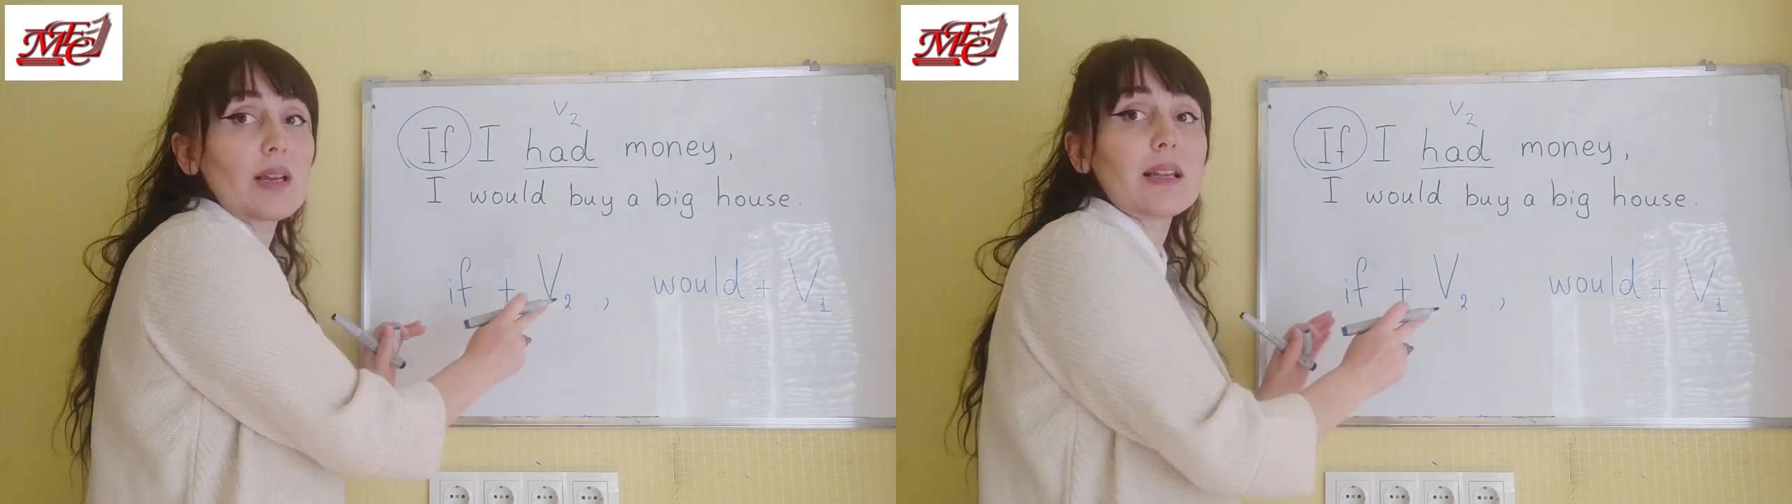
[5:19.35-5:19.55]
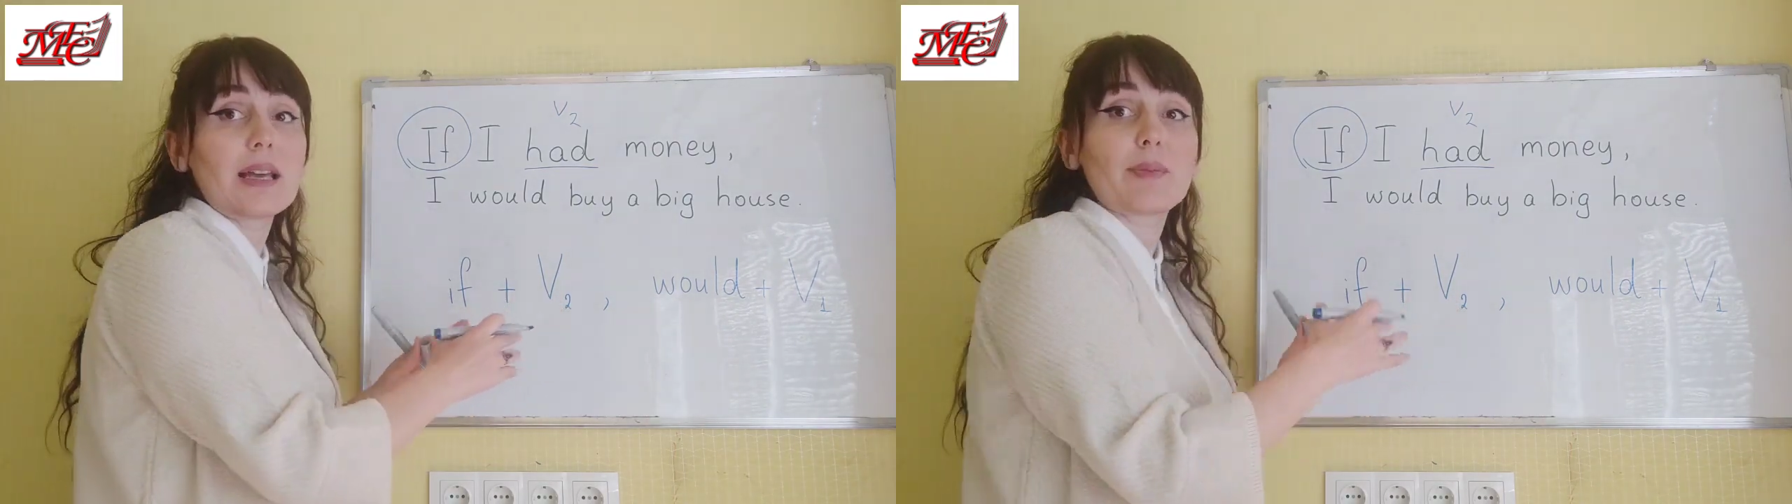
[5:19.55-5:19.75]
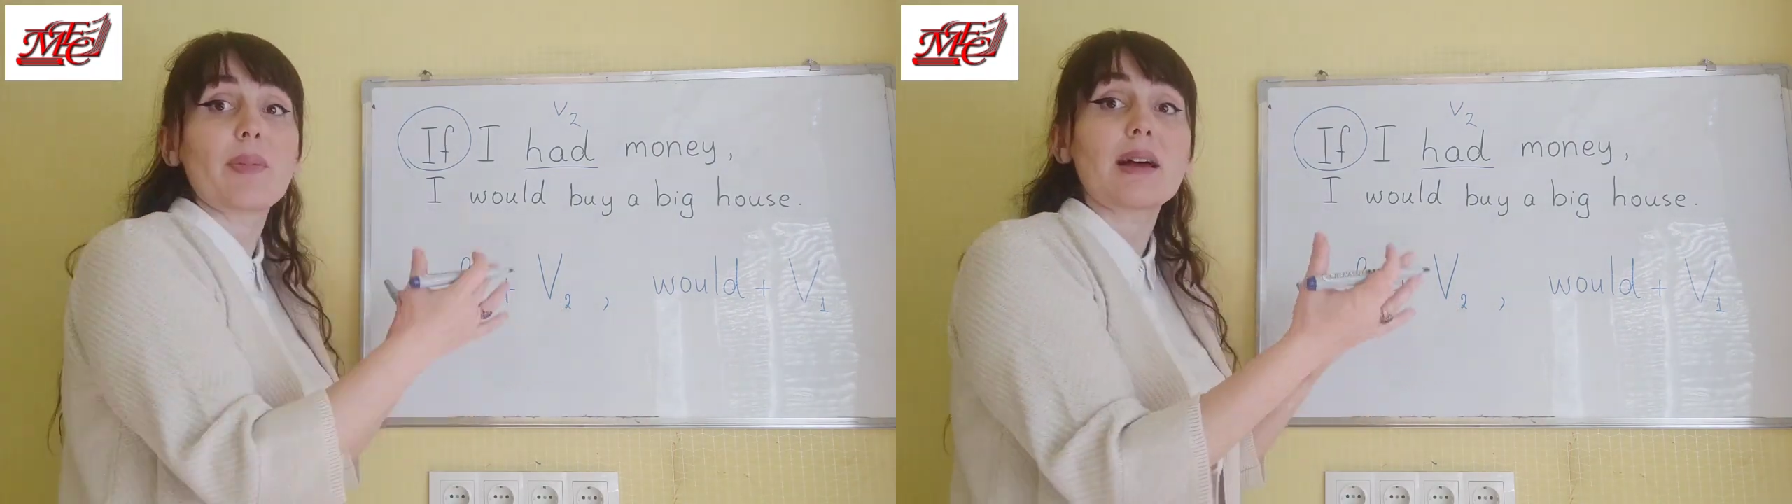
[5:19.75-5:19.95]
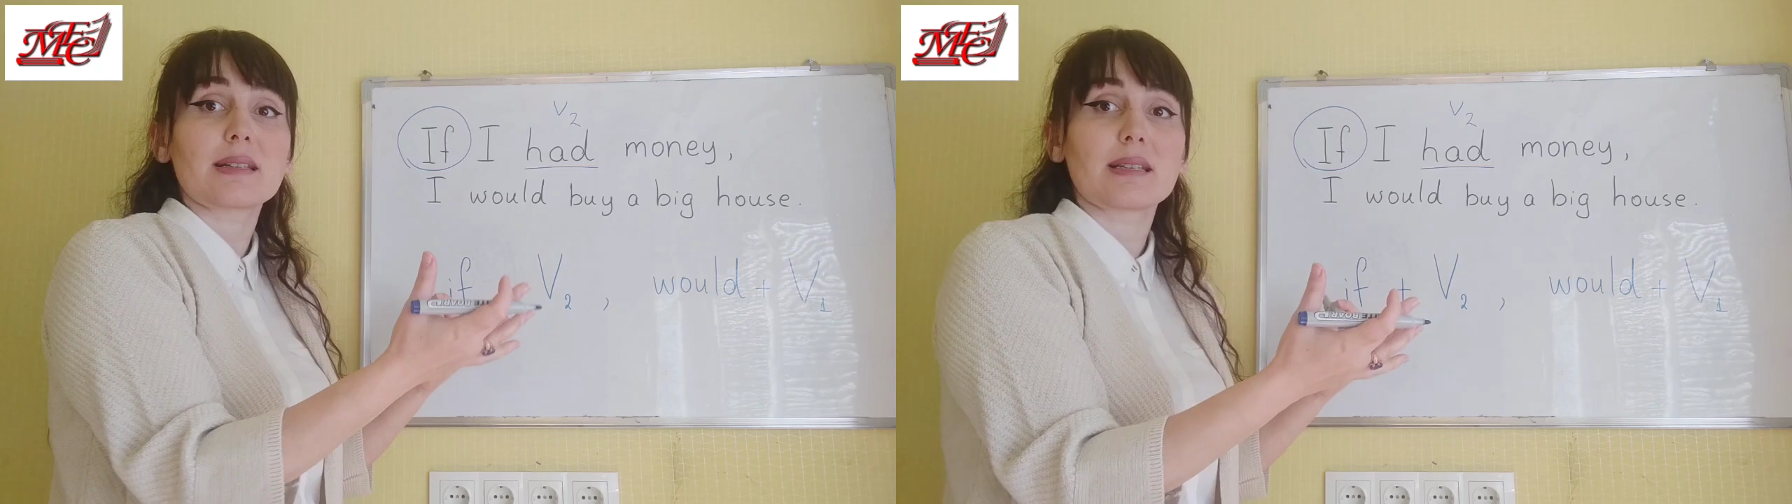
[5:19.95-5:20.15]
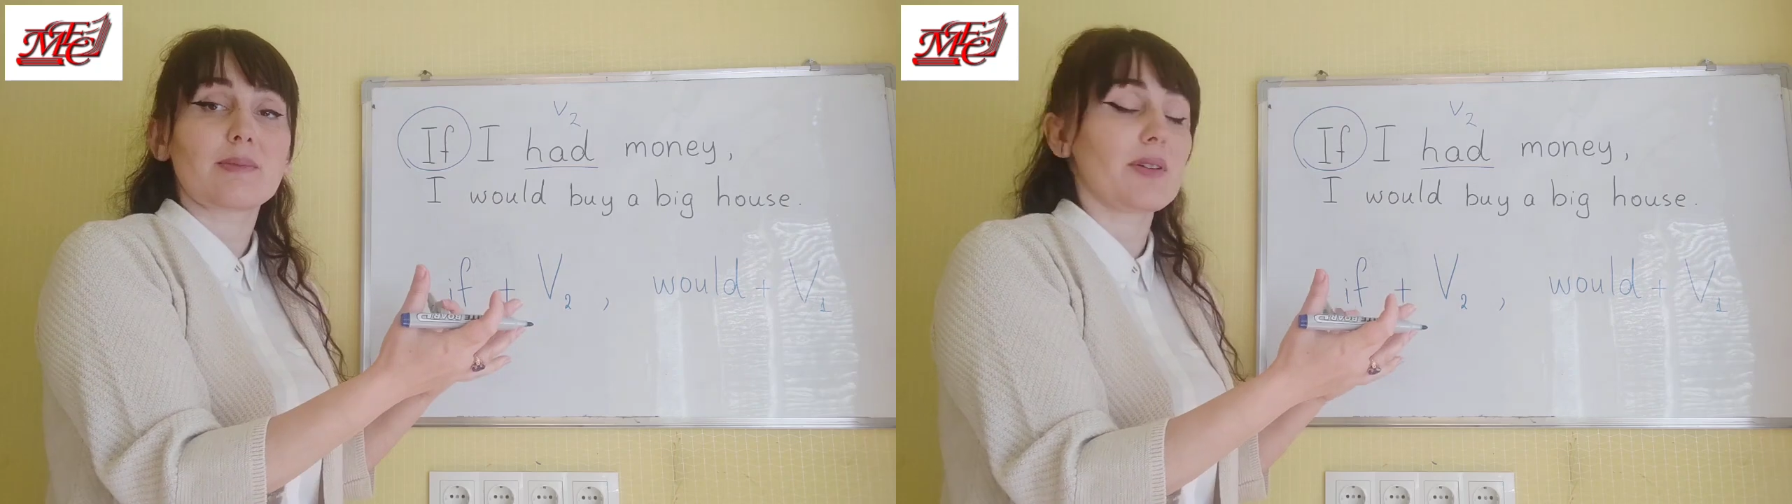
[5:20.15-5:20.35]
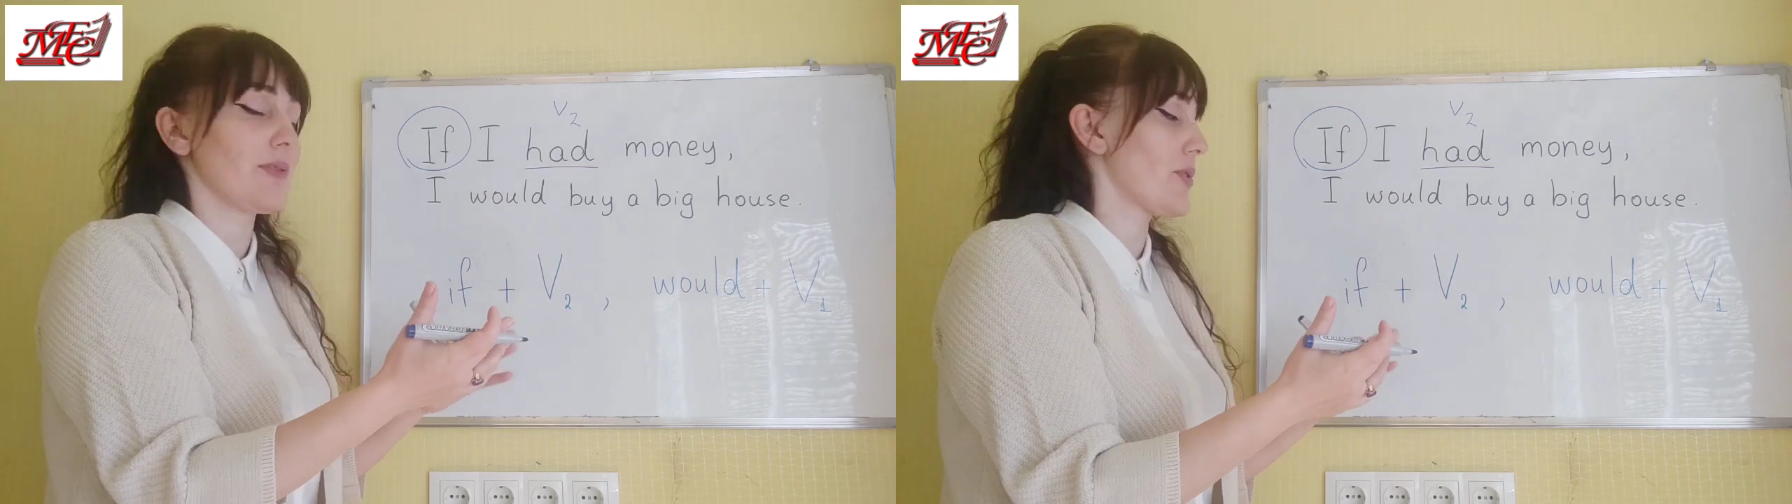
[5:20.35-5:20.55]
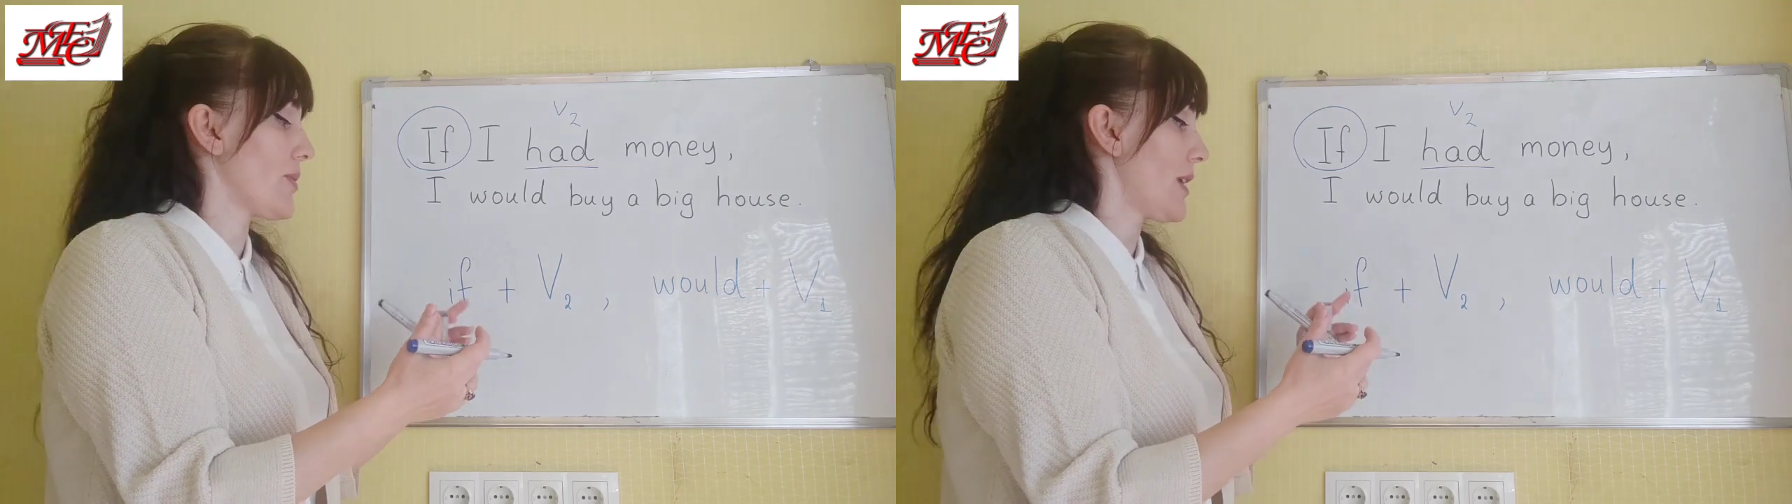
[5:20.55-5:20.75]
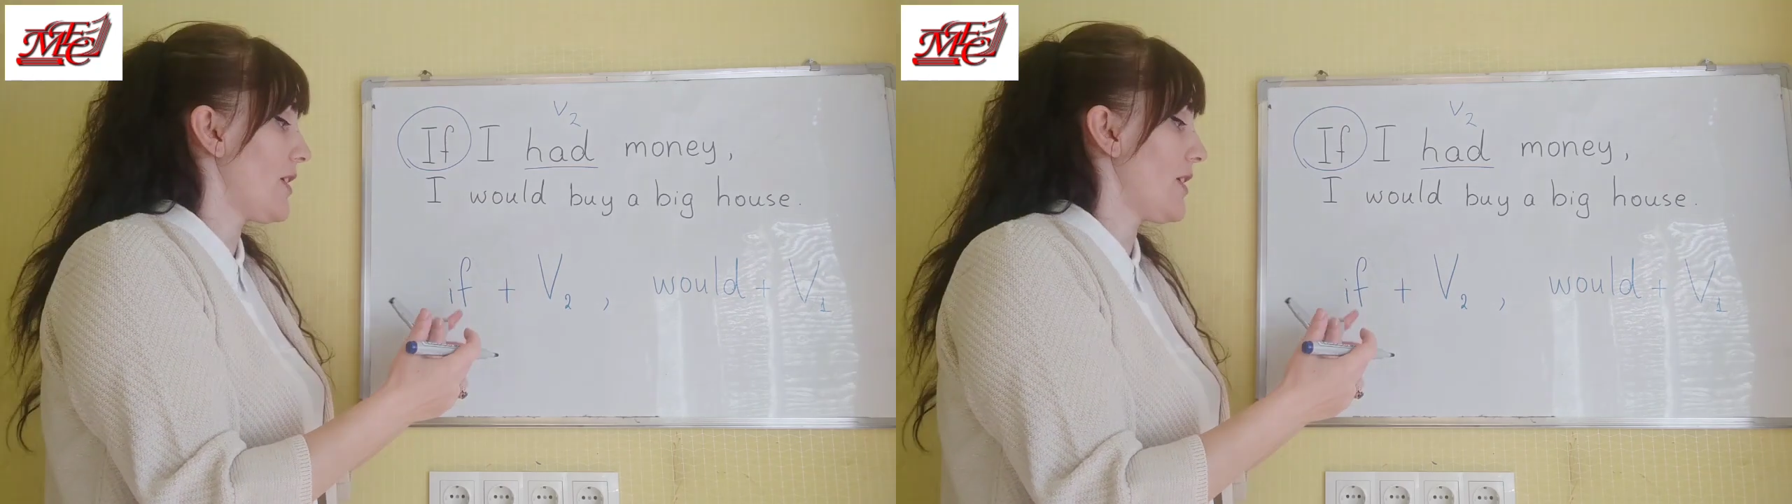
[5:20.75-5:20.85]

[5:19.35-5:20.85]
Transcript: like past simple form.